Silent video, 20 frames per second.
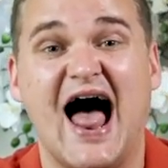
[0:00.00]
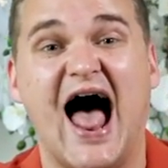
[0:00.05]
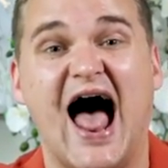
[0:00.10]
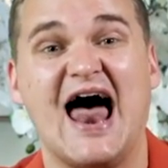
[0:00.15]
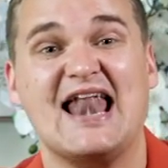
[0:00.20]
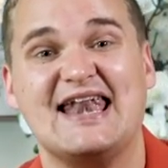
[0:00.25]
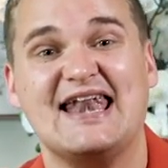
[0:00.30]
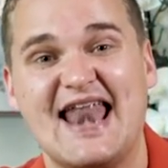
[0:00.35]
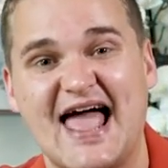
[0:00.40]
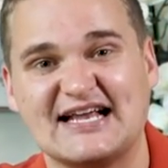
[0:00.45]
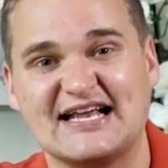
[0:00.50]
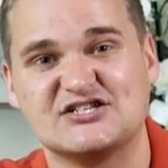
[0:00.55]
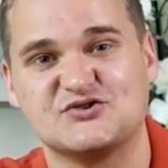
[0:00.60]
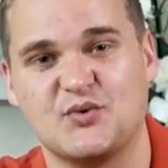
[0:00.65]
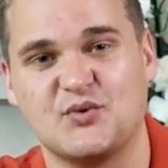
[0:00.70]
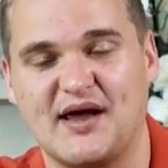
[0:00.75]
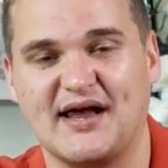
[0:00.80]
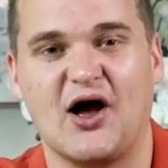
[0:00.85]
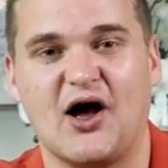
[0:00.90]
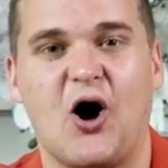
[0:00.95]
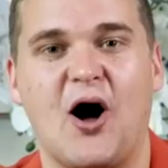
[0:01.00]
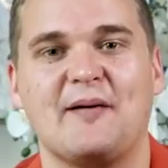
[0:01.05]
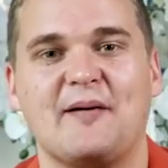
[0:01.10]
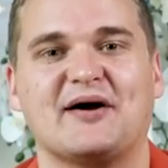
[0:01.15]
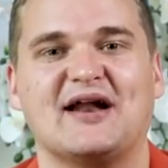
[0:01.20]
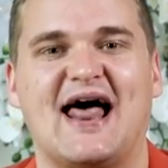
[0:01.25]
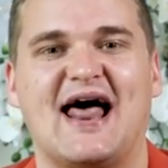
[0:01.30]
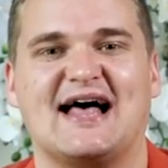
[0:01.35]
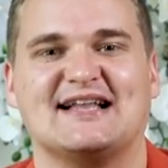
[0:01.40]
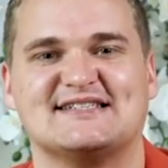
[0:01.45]
and next week, I'm
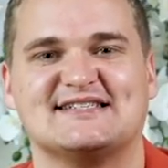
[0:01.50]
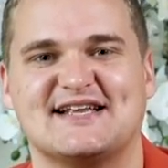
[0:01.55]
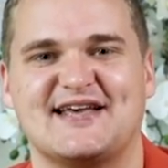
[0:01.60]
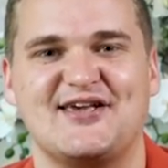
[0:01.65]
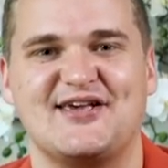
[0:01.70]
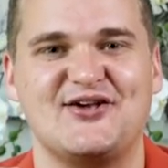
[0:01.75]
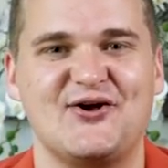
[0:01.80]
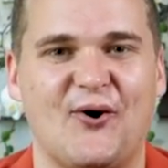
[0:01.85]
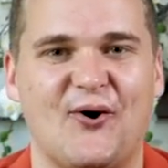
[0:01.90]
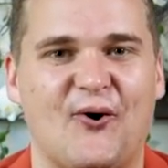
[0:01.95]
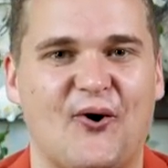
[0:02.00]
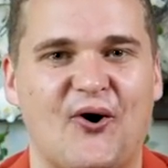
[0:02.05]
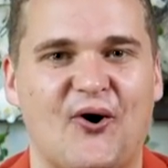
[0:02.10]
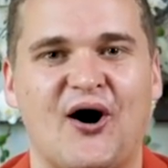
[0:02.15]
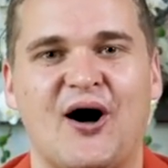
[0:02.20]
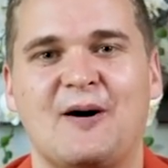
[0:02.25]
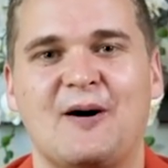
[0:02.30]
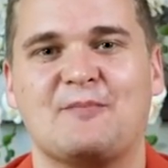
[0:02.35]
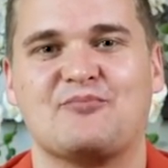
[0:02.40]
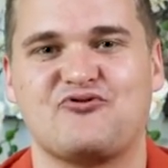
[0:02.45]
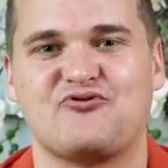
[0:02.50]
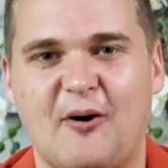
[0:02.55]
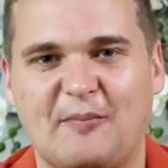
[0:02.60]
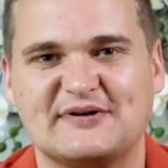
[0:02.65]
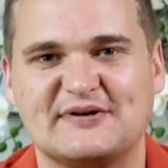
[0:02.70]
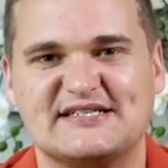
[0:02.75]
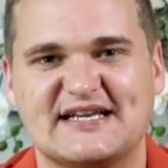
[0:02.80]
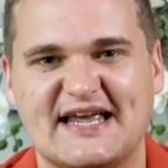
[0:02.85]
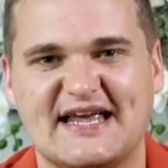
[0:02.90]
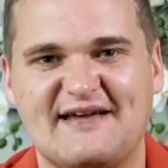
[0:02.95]
gonna answer your
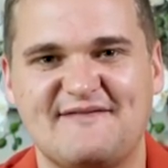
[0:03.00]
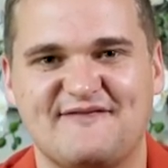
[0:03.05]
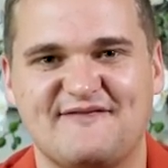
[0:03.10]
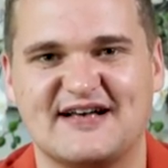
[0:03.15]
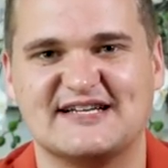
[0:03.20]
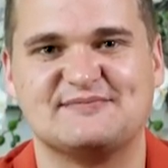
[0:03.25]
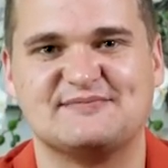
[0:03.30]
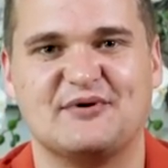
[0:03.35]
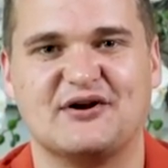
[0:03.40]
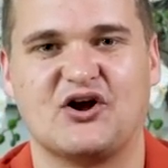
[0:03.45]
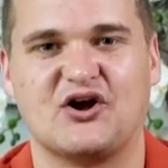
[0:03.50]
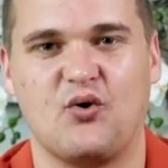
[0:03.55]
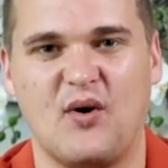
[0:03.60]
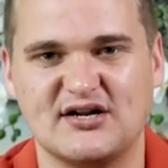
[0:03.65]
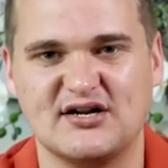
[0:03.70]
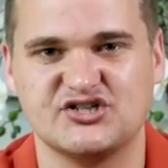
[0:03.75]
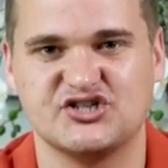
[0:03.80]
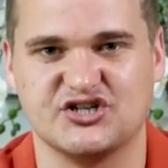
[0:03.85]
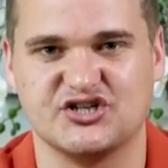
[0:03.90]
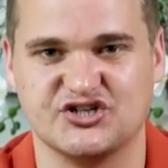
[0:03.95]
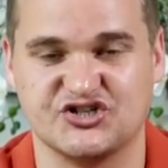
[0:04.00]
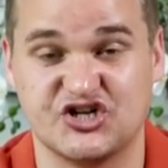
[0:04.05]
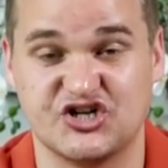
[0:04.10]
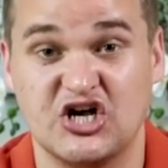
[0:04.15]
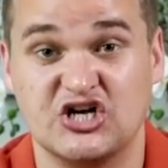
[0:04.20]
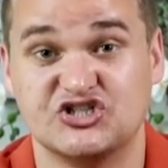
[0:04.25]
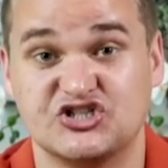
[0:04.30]
property investment questions.